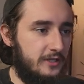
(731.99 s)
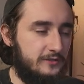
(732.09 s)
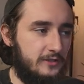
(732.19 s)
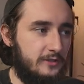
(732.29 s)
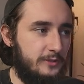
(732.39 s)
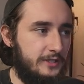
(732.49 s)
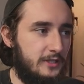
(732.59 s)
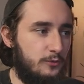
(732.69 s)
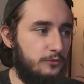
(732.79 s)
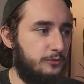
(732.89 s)
is going to be
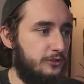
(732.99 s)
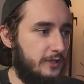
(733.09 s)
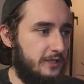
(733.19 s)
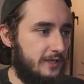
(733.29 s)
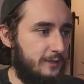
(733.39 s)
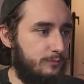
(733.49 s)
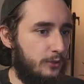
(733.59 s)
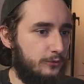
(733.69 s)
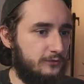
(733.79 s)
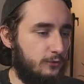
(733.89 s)
needed when we do any kind of
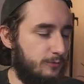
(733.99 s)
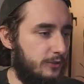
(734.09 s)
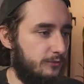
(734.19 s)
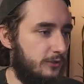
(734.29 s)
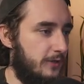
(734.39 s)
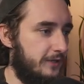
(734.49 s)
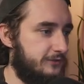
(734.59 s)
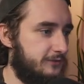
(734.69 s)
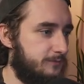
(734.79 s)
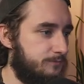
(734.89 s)
post or put requests.